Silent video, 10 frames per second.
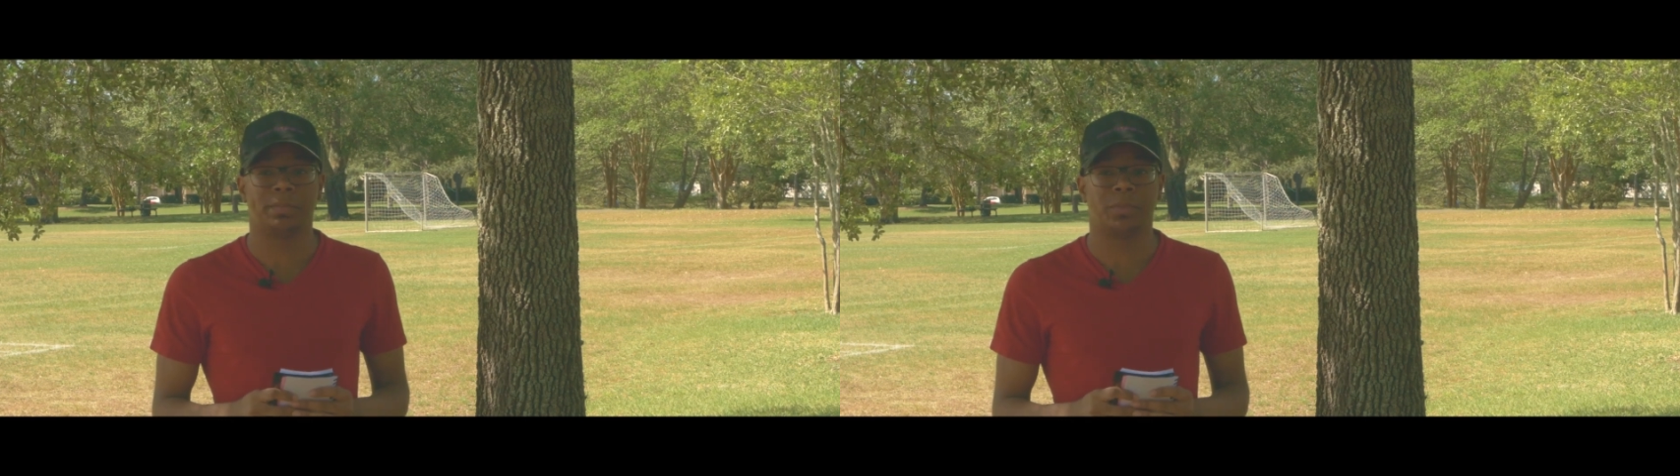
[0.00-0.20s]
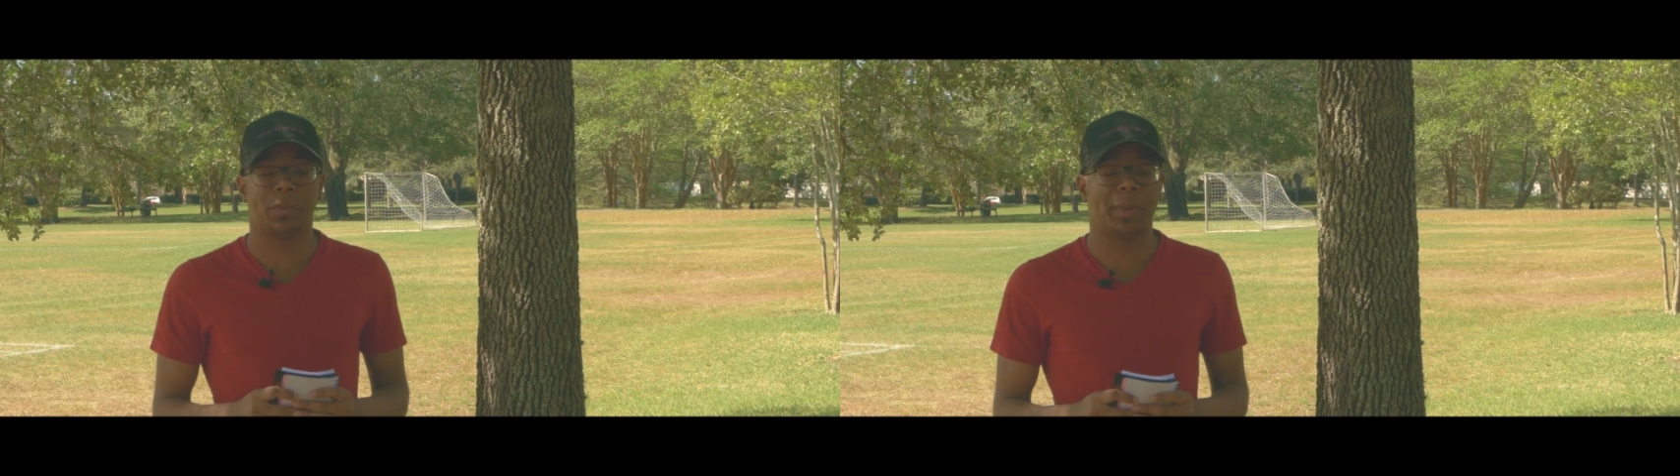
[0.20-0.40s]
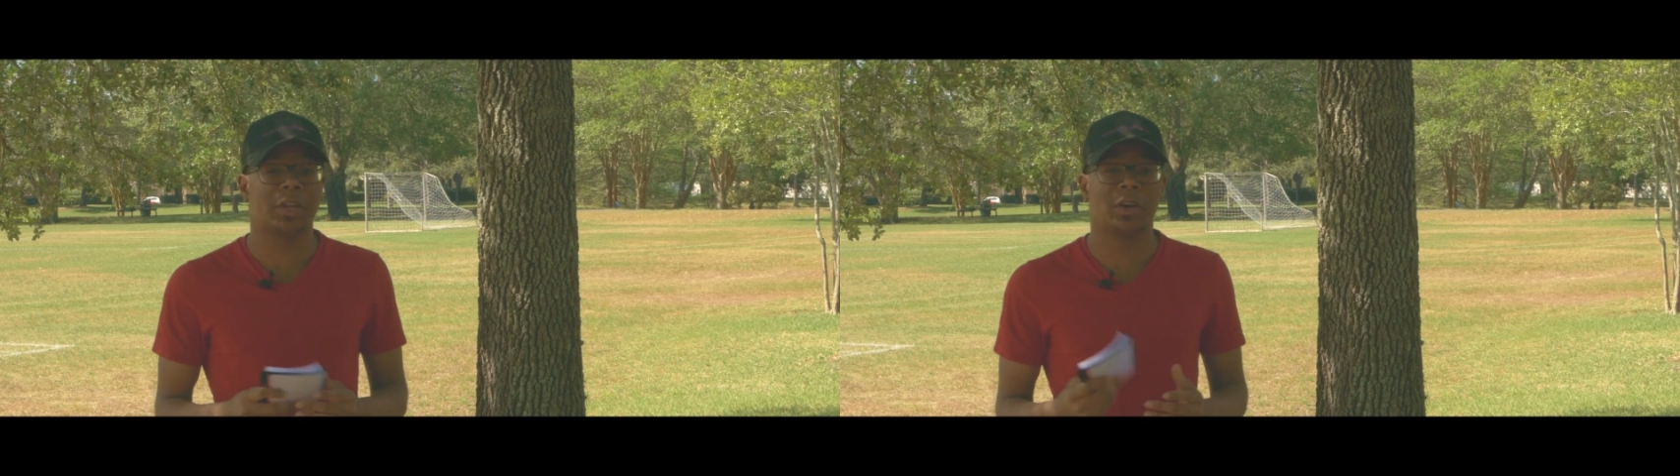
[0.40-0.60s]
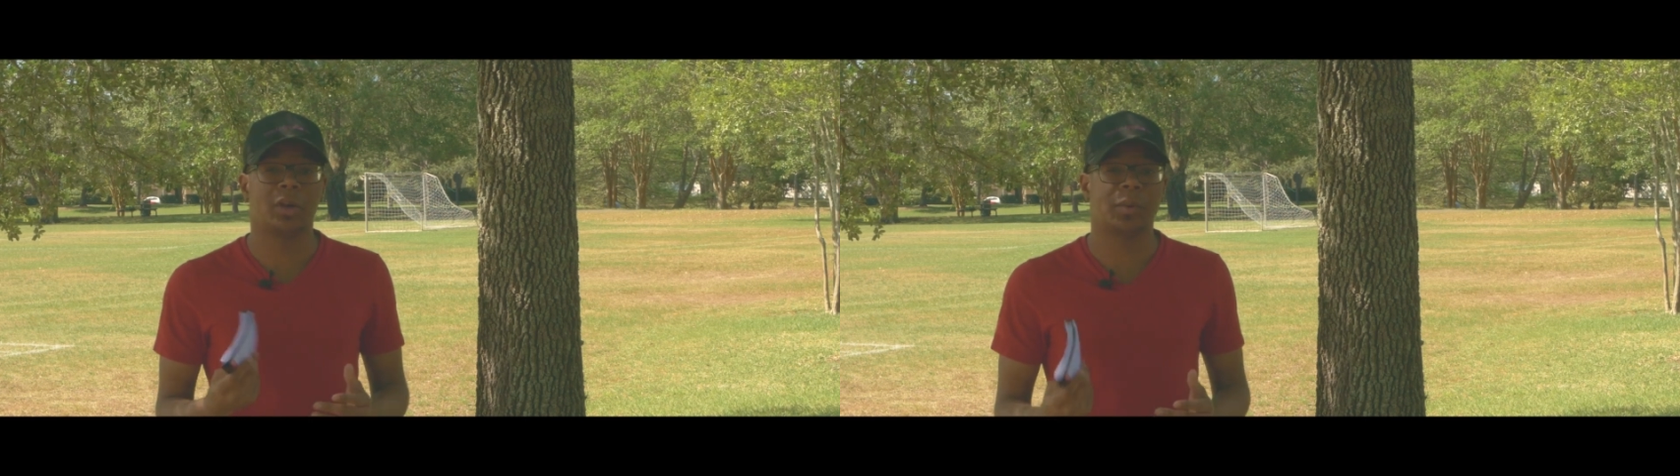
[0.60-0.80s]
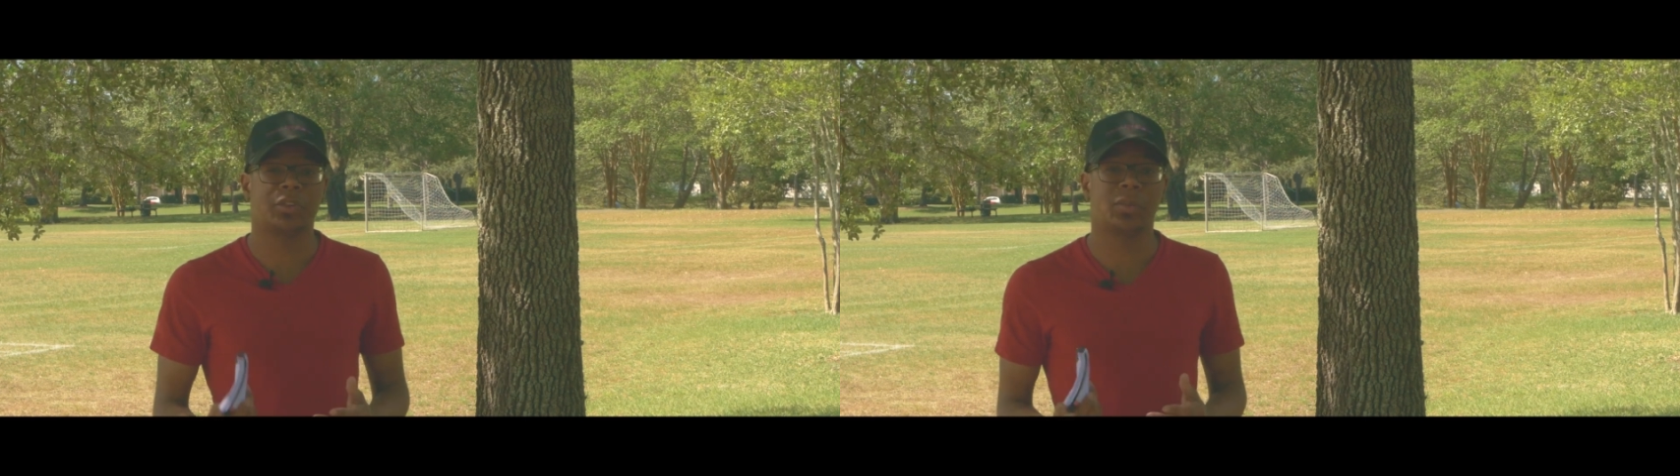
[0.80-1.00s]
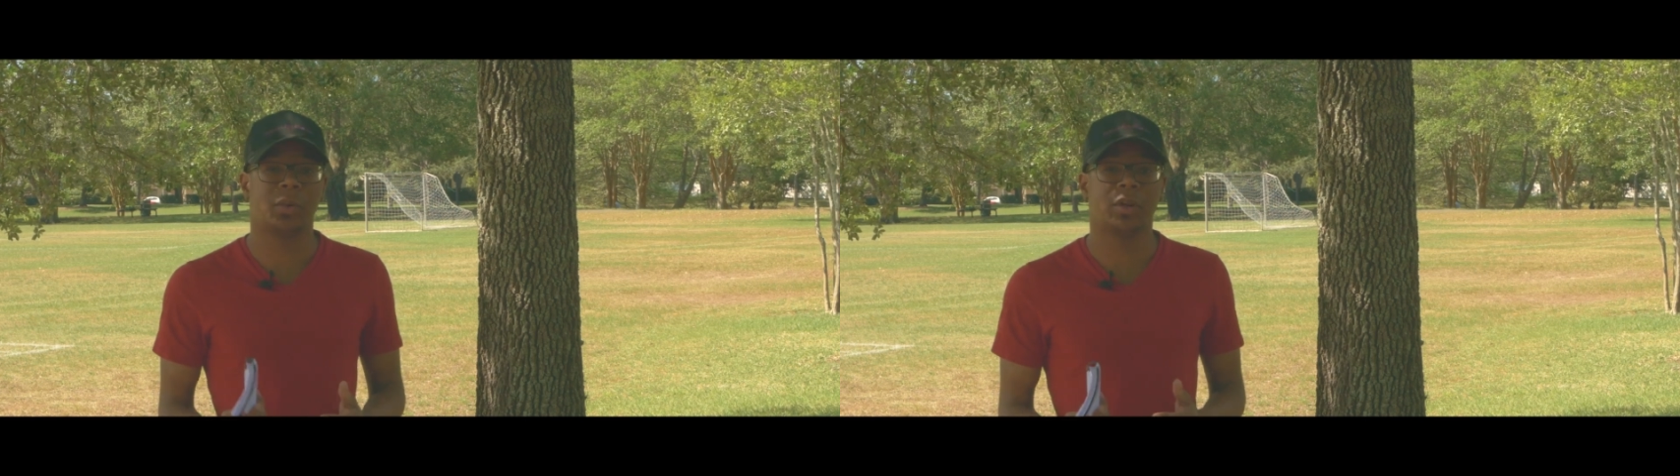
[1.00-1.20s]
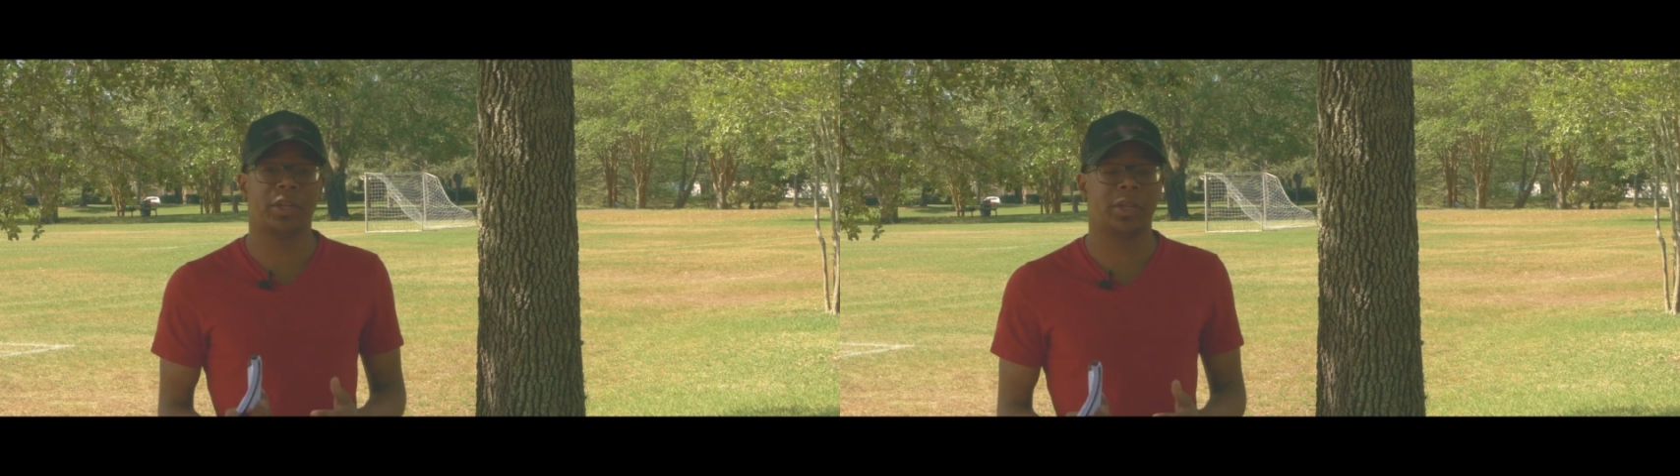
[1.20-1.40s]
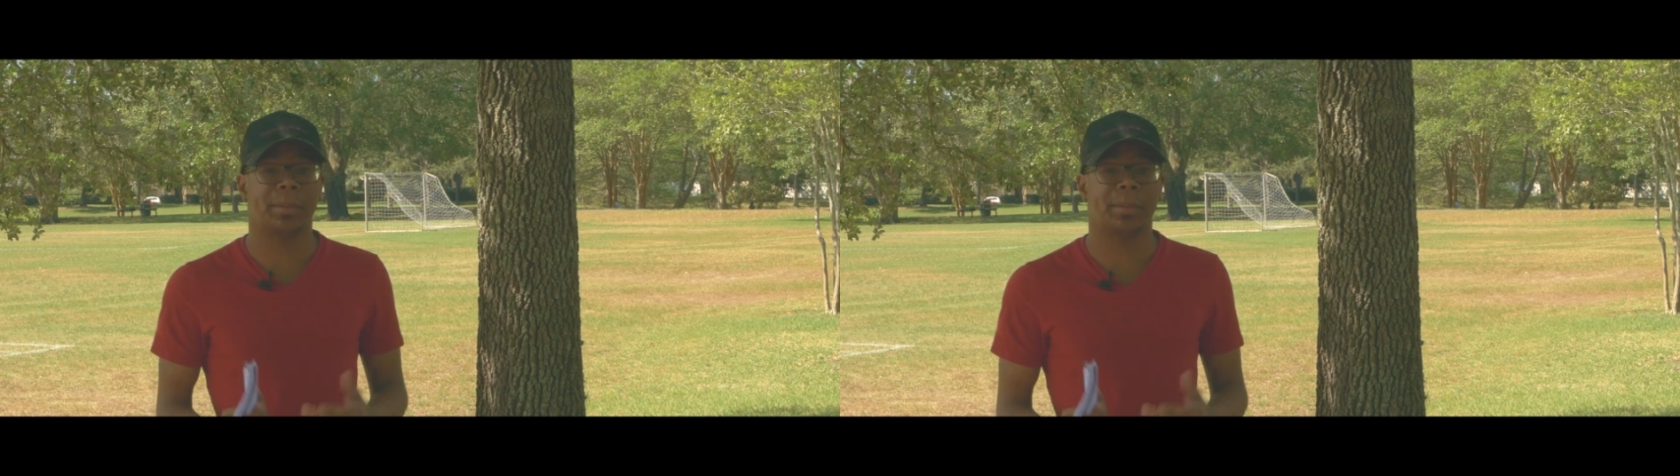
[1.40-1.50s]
depending on what you want,